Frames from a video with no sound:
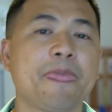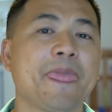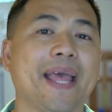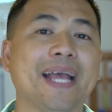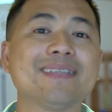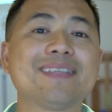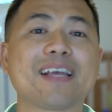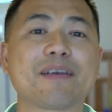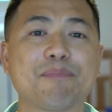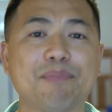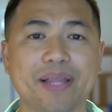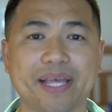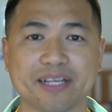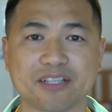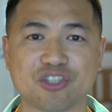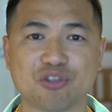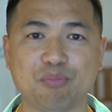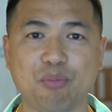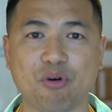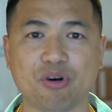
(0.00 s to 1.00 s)
It's like playing
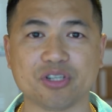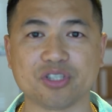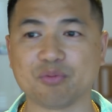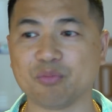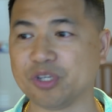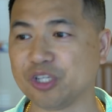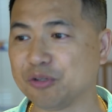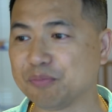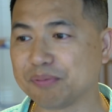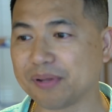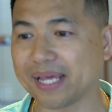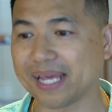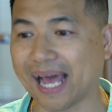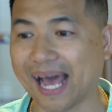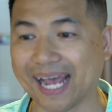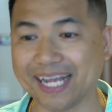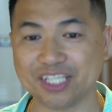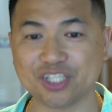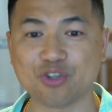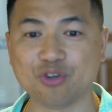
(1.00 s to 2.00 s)
sports. When you play
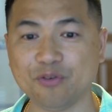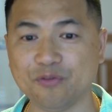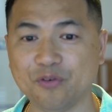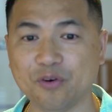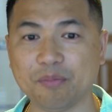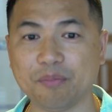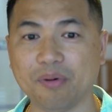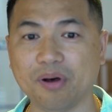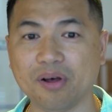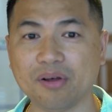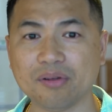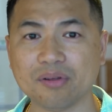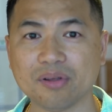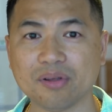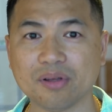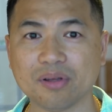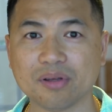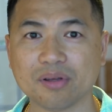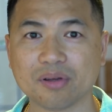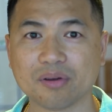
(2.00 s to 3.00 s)
high school
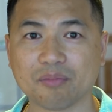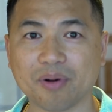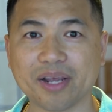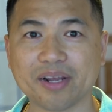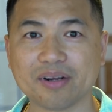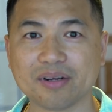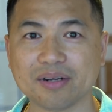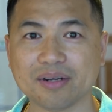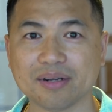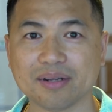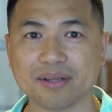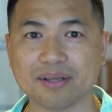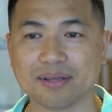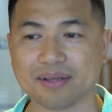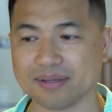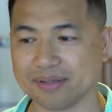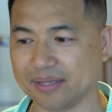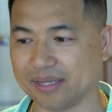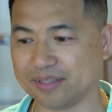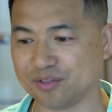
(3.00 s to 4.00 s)
football, right,
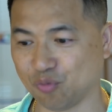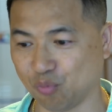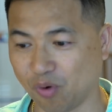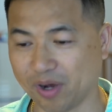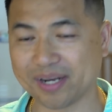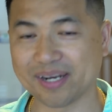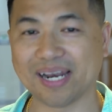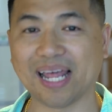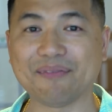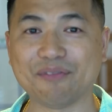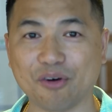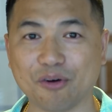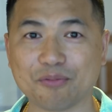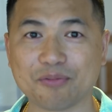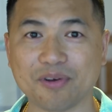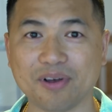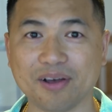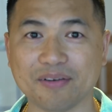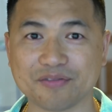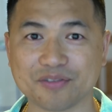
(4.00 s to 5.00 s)
it's one
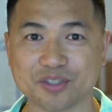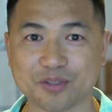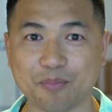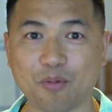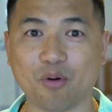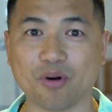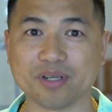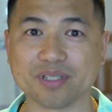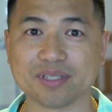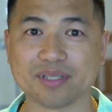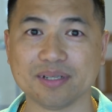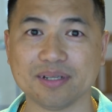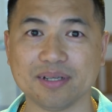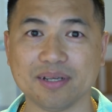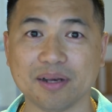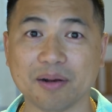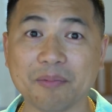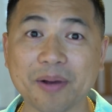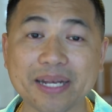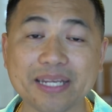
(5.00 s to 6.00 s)
level of sports.
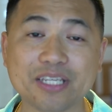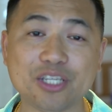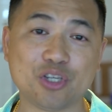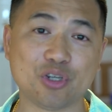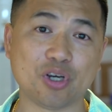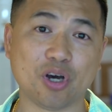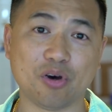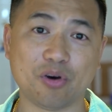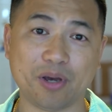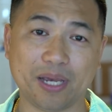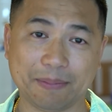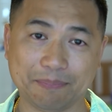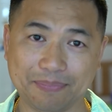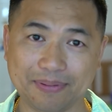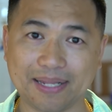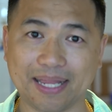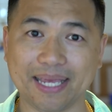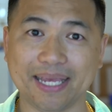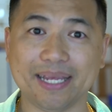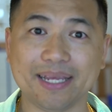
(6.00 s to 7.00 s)
When you go and
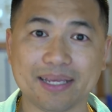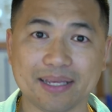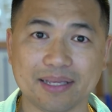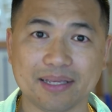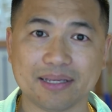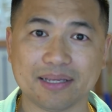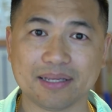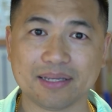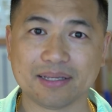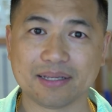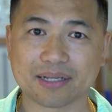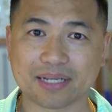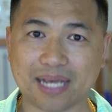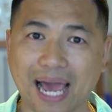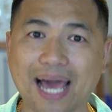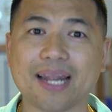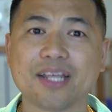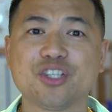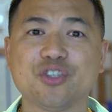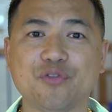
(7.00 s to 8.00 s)
play
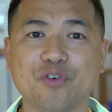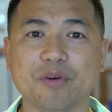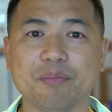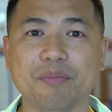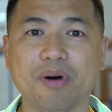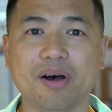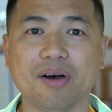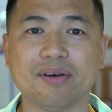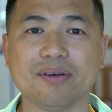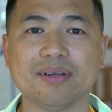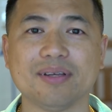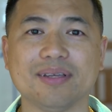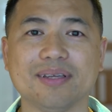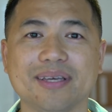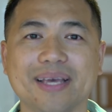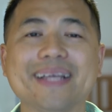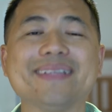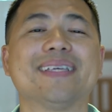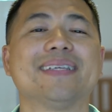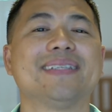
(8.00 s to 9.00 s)
college football,
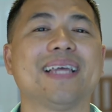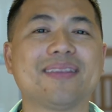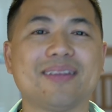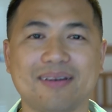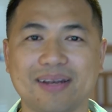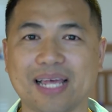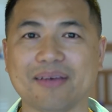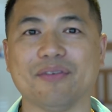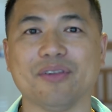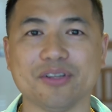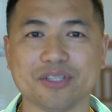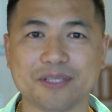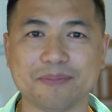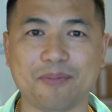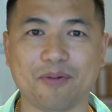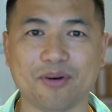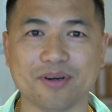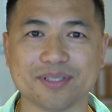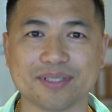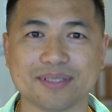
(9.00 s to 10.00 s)
it's another level of
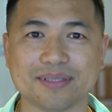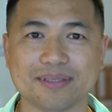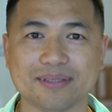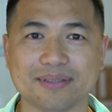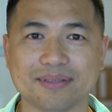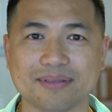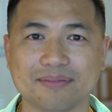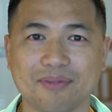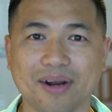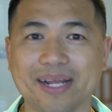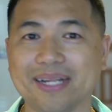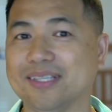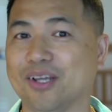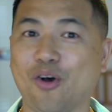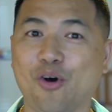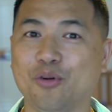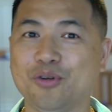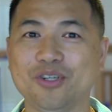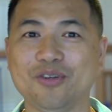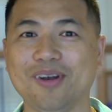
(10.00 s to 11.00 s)
sports, right? It's a
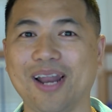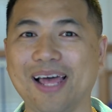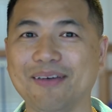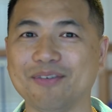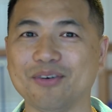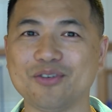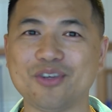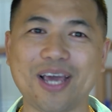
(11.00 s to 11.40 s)
whole new level.